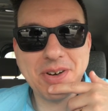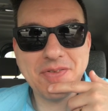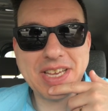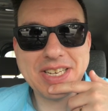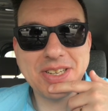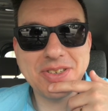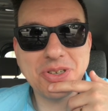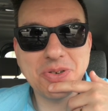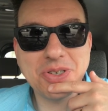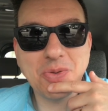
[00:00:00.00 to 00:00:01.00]
movie
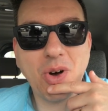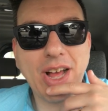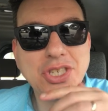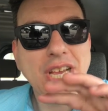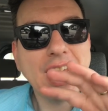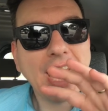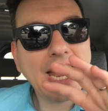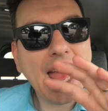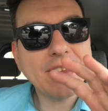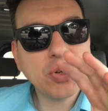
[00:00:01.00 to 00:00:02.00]
to watch, and
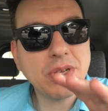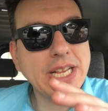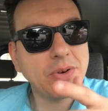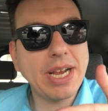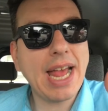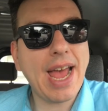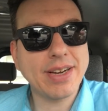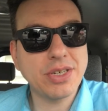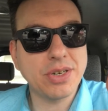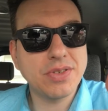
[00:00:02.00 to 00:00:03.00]
it has really great
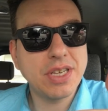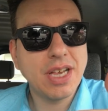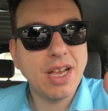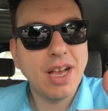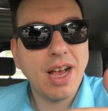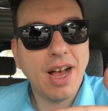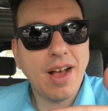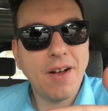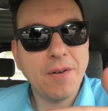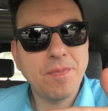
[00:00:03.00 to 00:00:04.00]
actors.
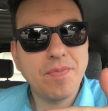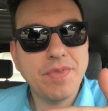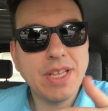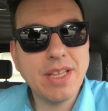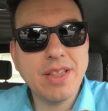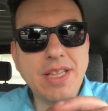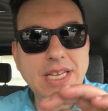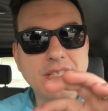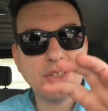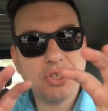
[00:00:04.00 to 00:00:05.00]

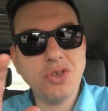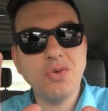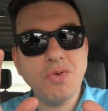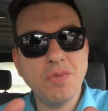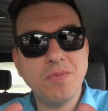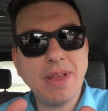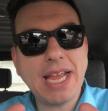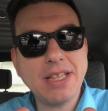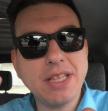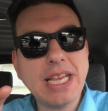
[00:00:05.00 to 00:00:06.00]
The two
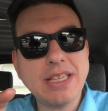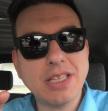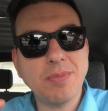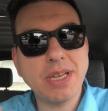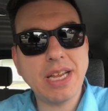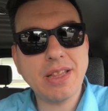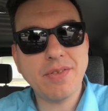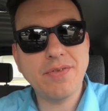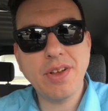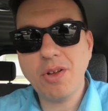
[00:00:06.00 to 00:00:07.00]
main leads at the beginning of the
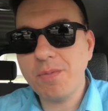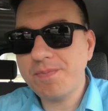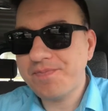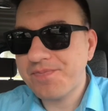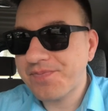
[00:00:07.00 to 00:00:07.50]
film,